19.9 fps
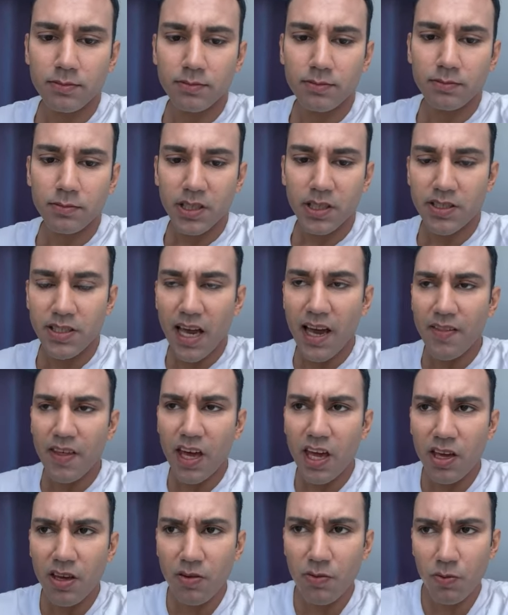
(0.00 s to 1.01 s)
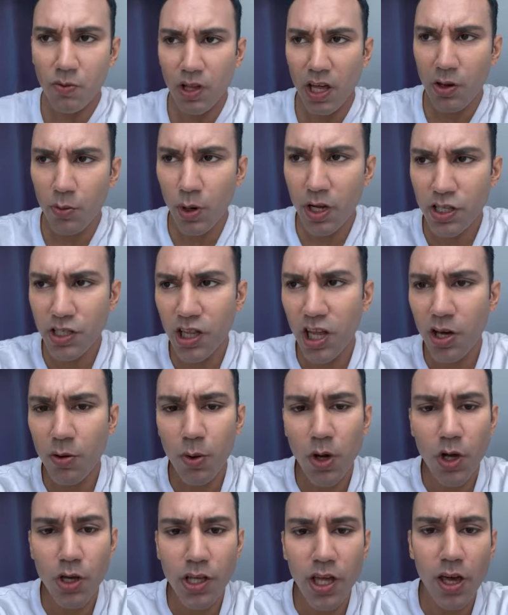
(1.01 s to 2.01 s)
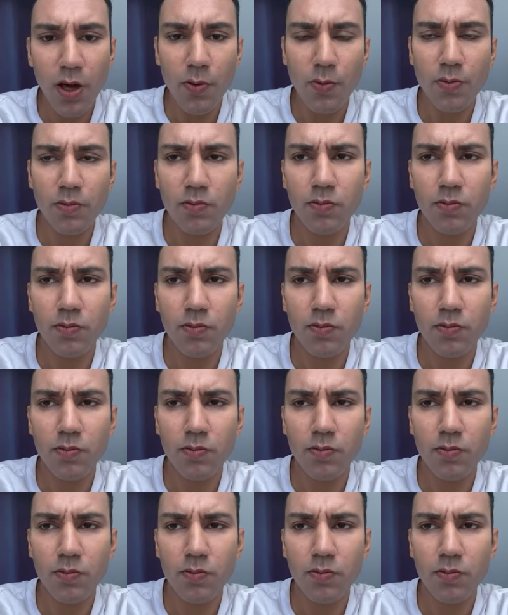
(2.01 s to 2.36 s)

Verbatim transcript: Because, yeah, they, they wish they were you.